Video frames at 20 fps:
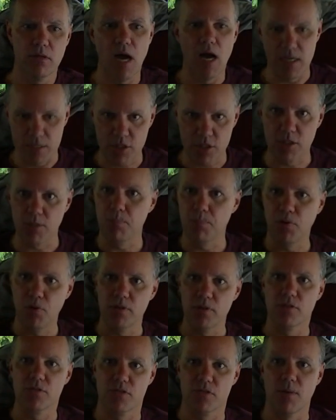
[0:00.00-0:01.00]
us to
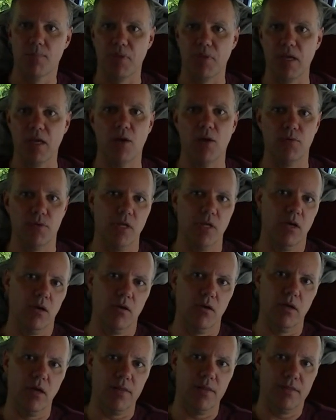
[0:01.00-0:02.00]
put something out
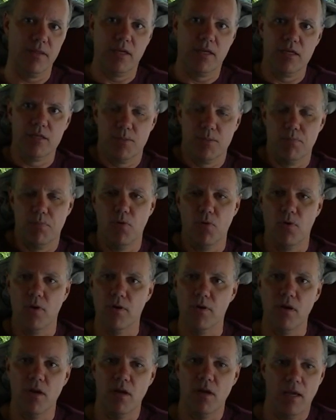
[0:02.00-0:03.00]
there, I think is
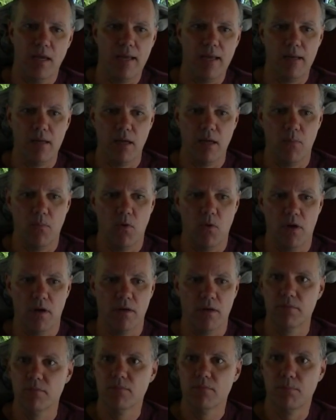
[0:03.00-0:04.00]
important, and I want
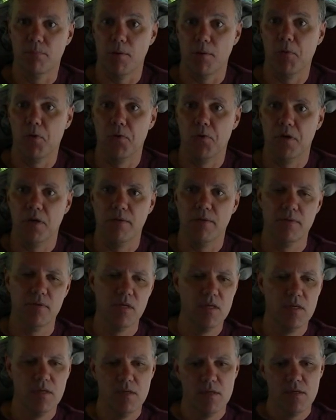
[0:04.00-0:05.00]
to promote it.
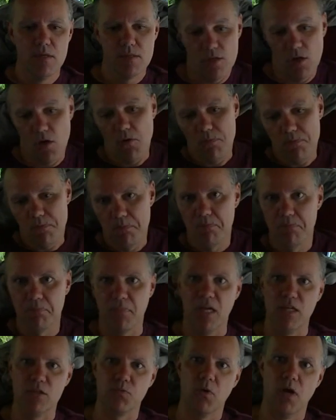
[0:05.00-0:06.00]
So
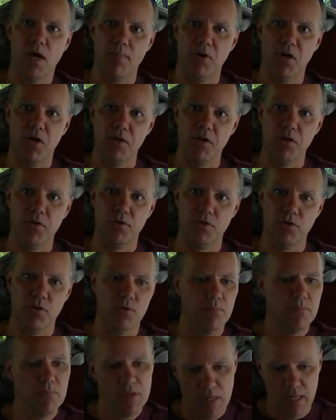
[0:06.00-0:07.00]
that's why I'm on
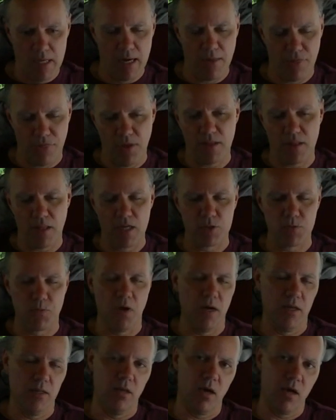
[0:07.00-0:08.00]
YouTube, and I think that's
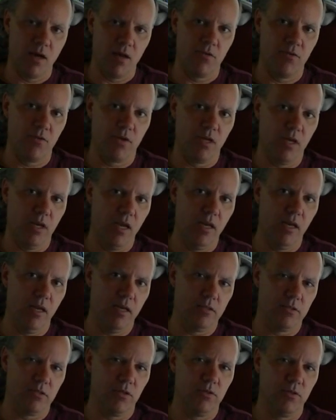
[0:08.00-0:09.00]
why a lot of other
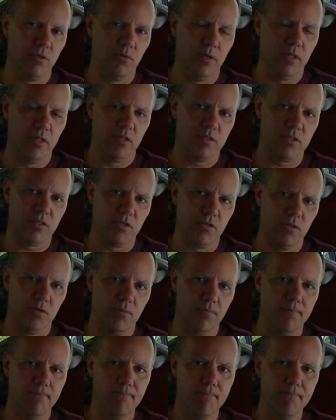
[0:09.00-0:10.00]
Canadians are doing this
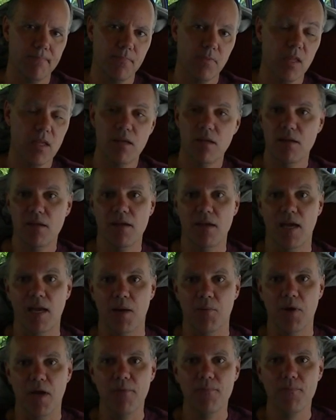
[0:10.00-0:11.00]
too.
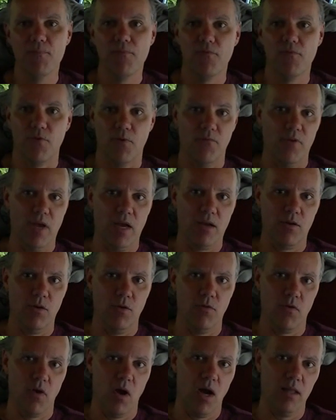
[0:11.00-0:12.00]
Anyway, from
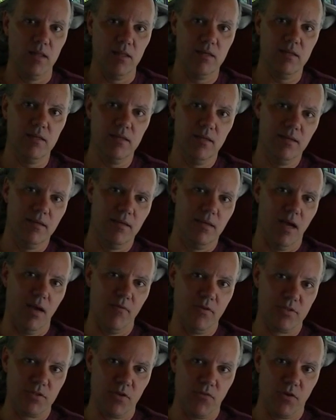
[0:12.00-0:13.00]
Vancouver Island, have
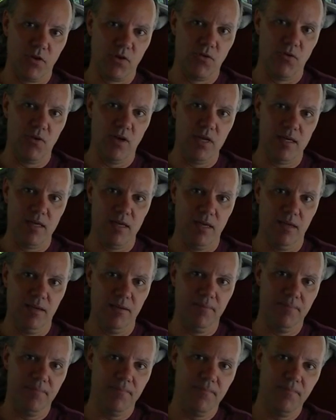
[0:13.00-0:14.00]
yourself a great day.